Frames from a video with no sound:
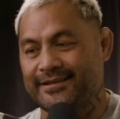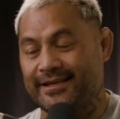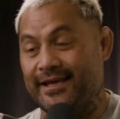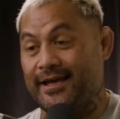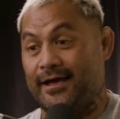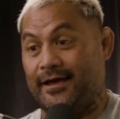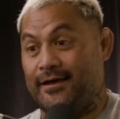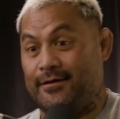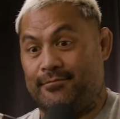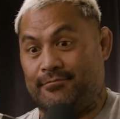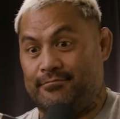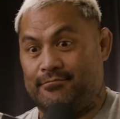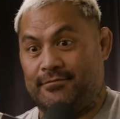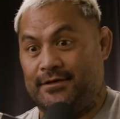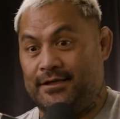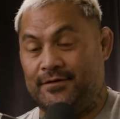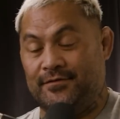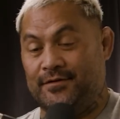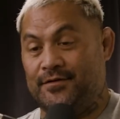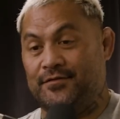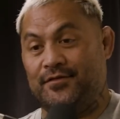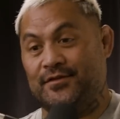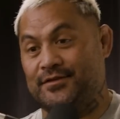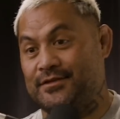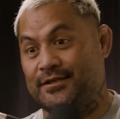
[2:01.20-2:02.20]
Yeah,
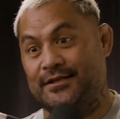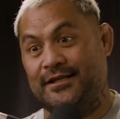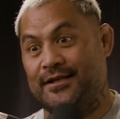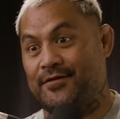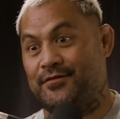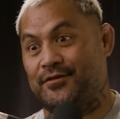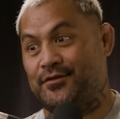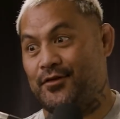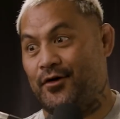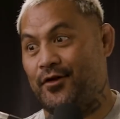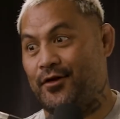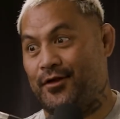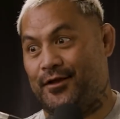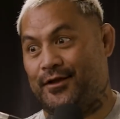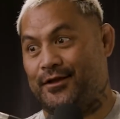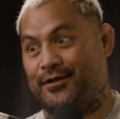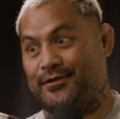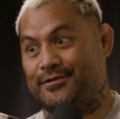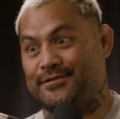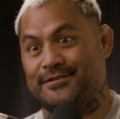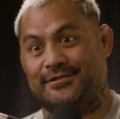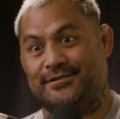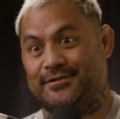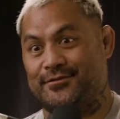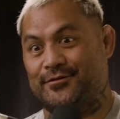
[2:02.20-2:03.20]
even if you didn't have $1, you
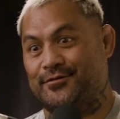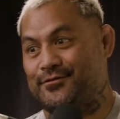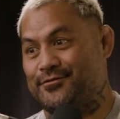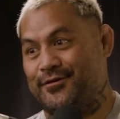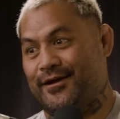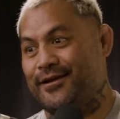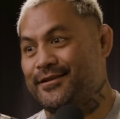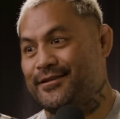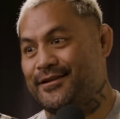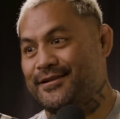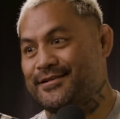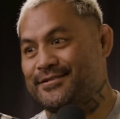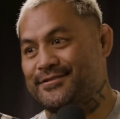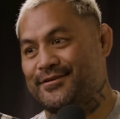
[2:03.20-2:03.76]
could just still train there.